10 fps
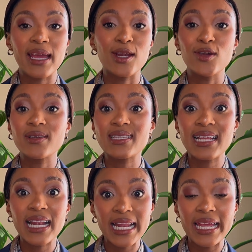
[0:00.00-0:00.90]
It looks
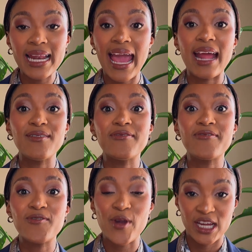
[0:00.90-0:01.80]
clean and
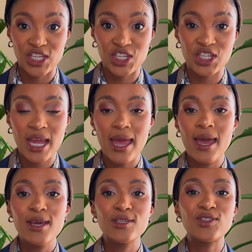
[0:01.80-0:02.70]
fresh.
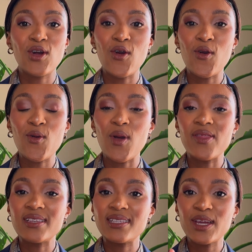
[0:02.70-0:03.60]
So
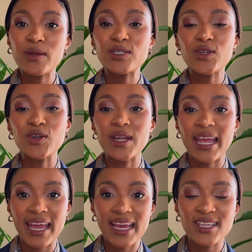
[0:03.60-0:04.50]
the secret to good
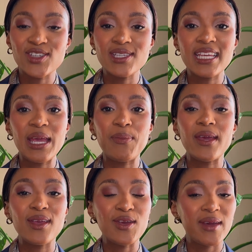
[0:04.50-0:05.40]
hair is just
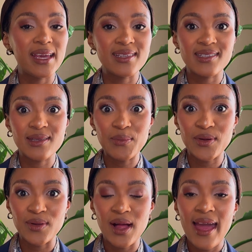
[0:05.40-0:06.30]
keeping your hair
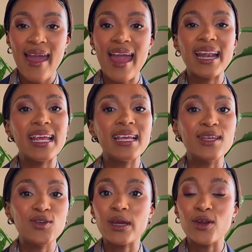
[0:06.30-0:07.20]
simple, and
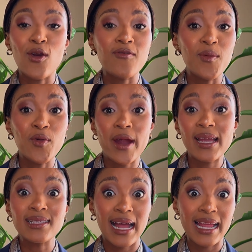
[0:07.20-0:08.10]
you can go for
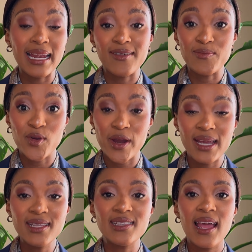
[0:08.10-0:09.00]
braids. I love
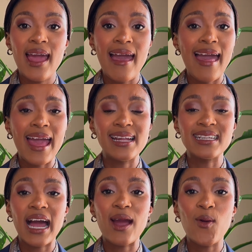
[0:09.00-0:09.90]
braids, and
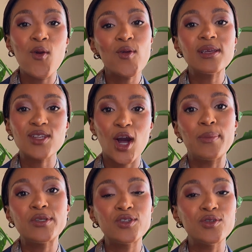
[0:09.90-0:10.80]
I always
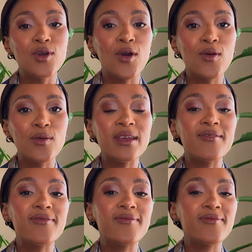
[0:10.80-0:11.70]
opt to go,
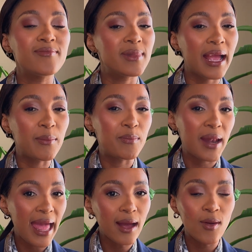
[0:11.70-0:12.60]
if like
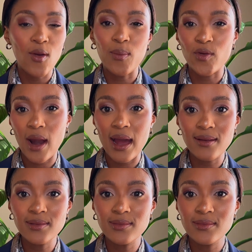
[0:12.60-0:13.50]
black or brown.